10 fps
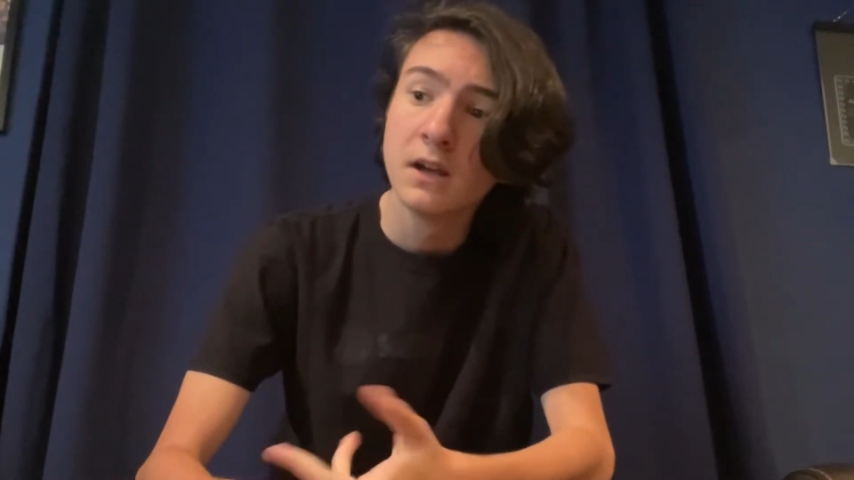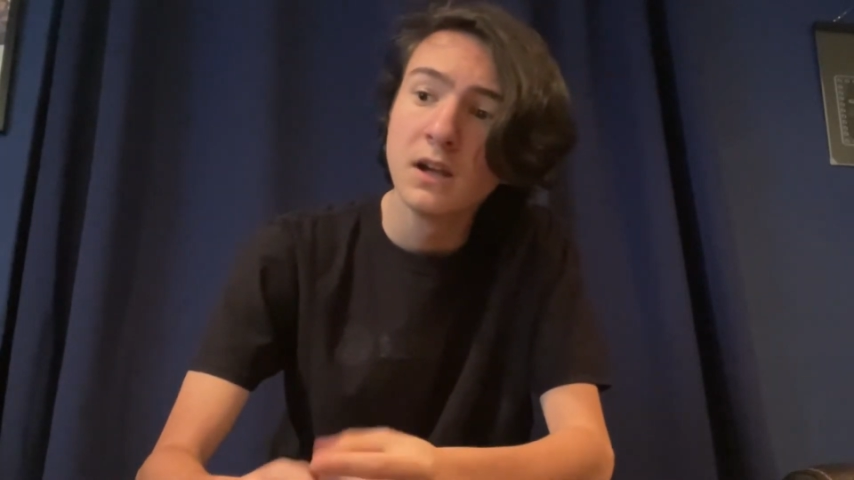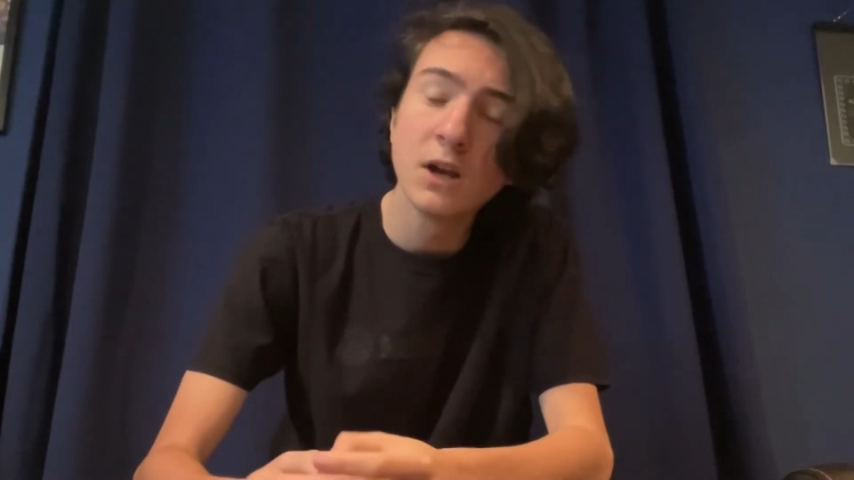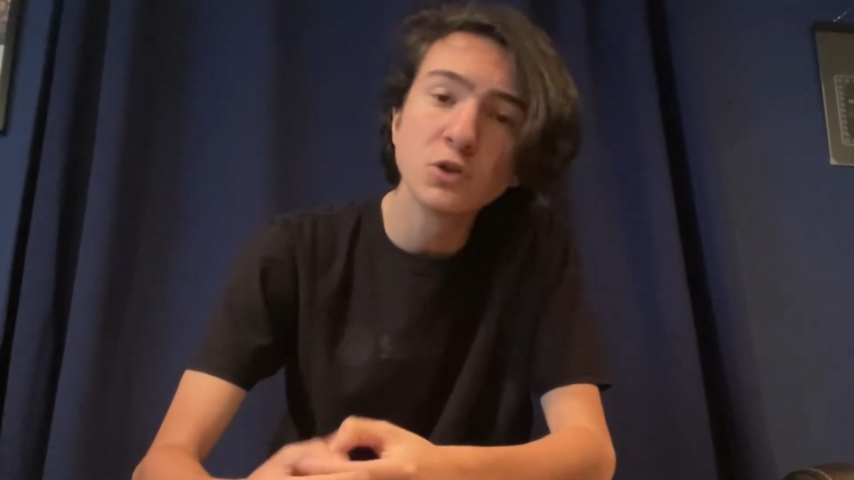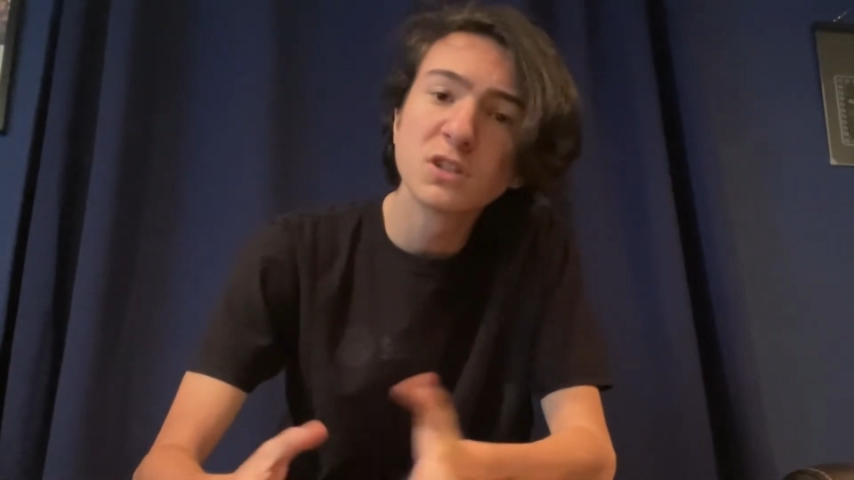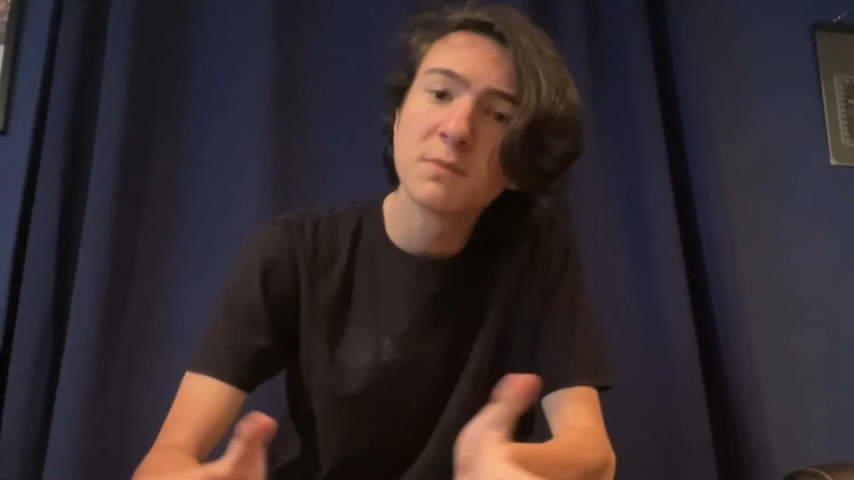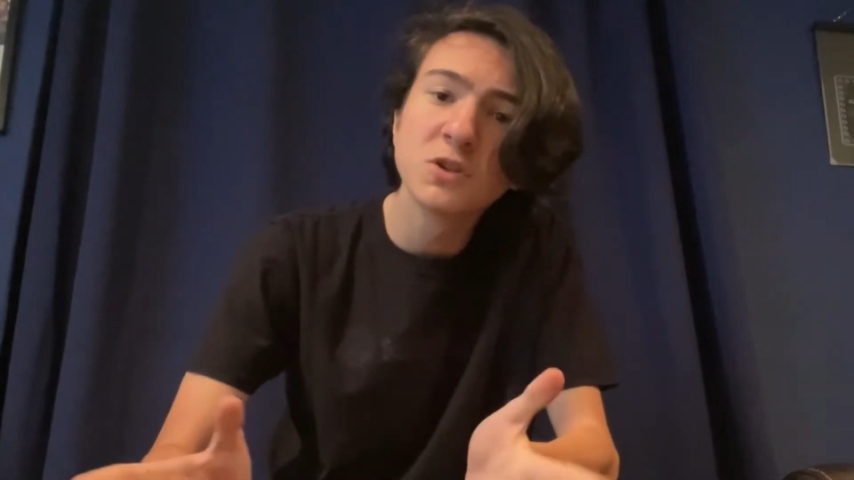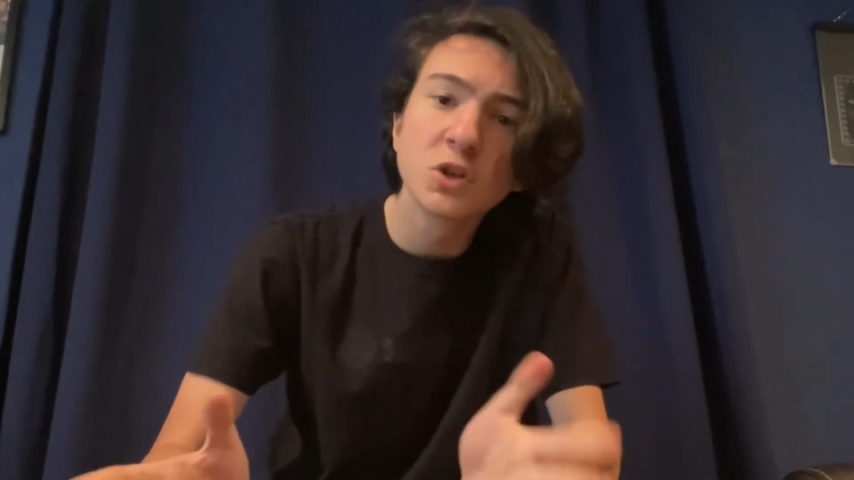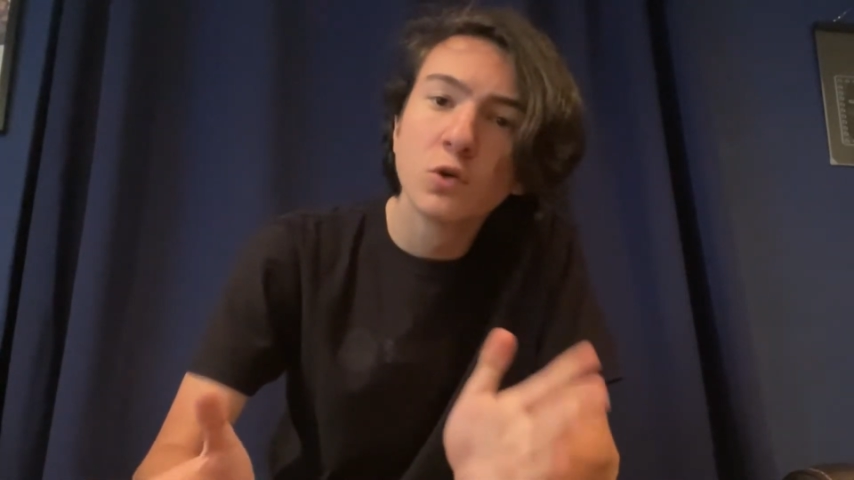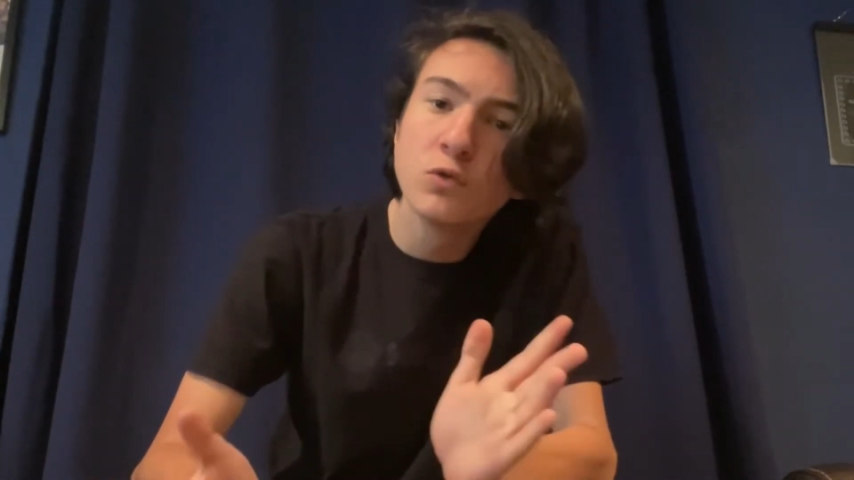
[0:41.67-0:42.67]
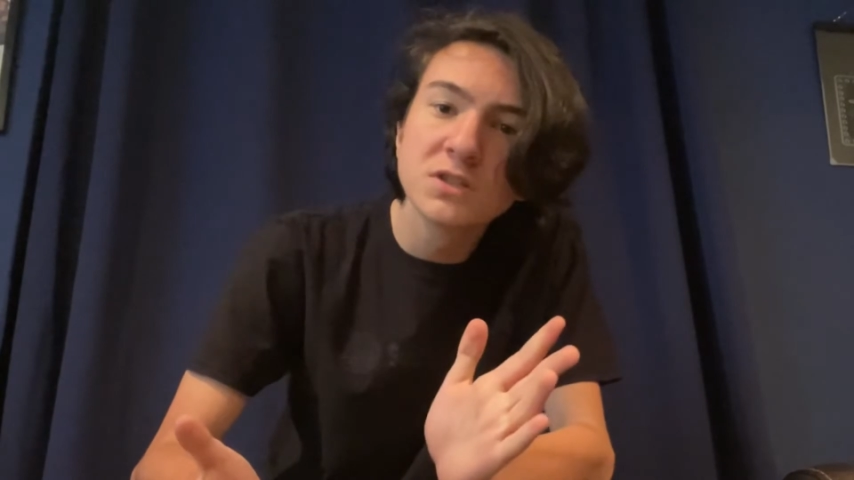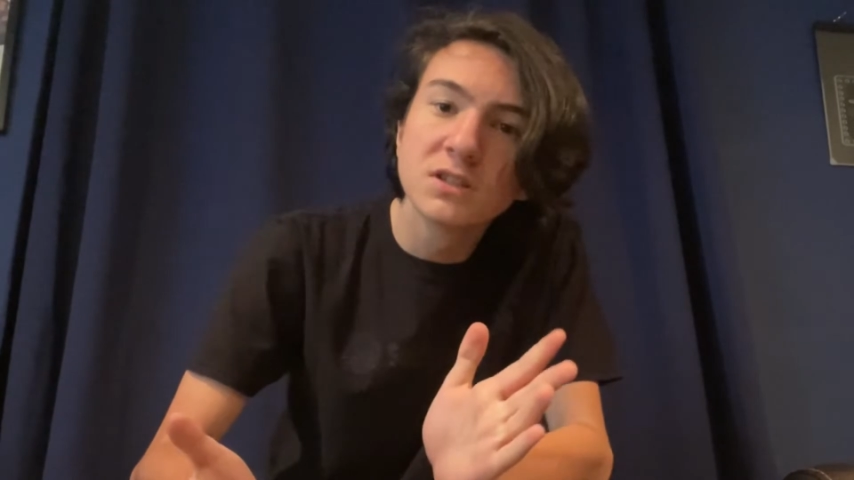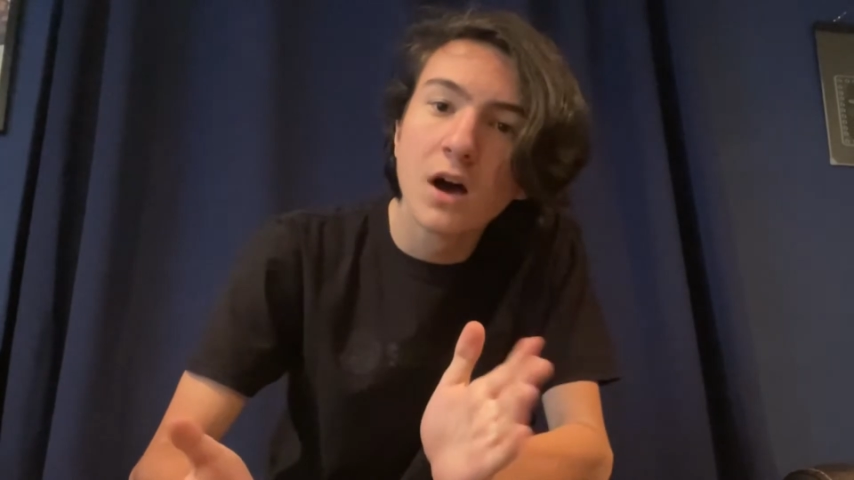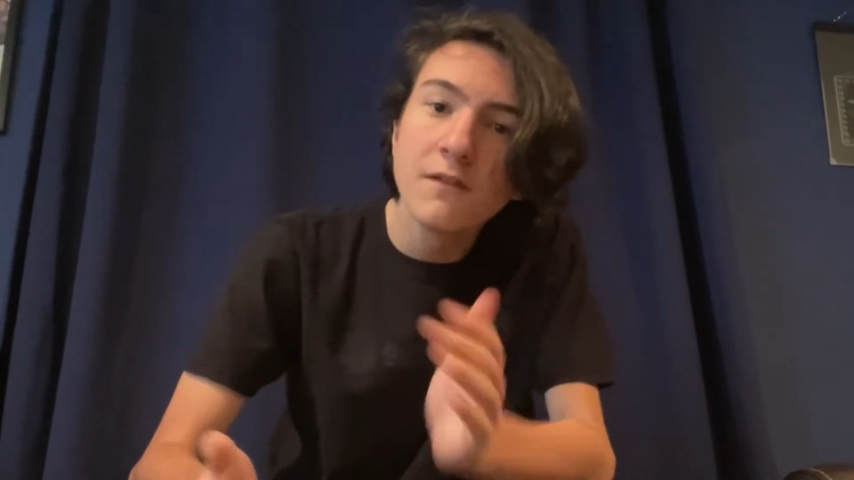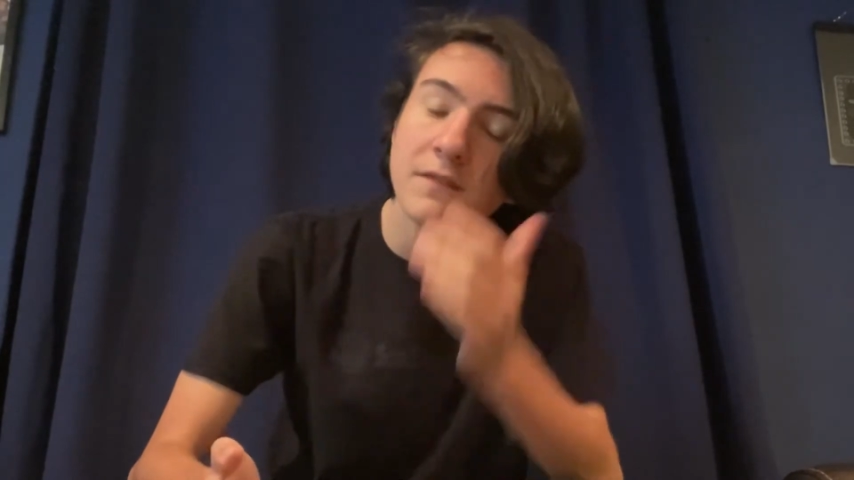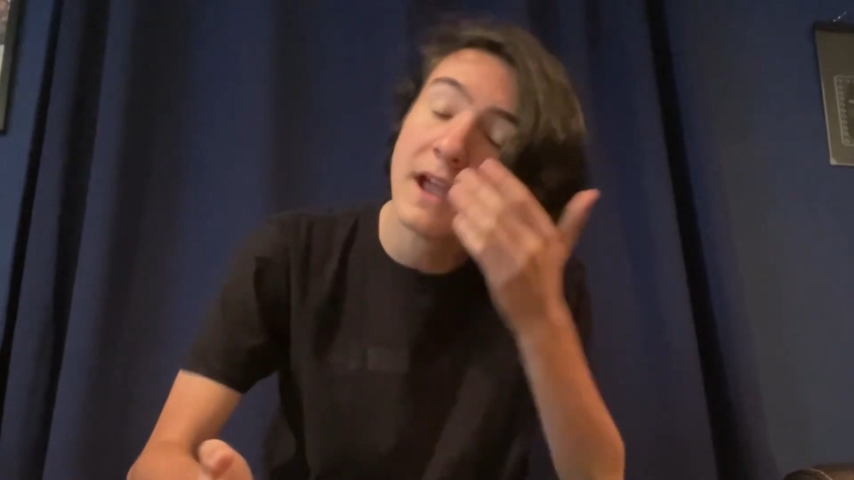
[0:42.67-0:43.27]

you know just a bunch of cool stuff,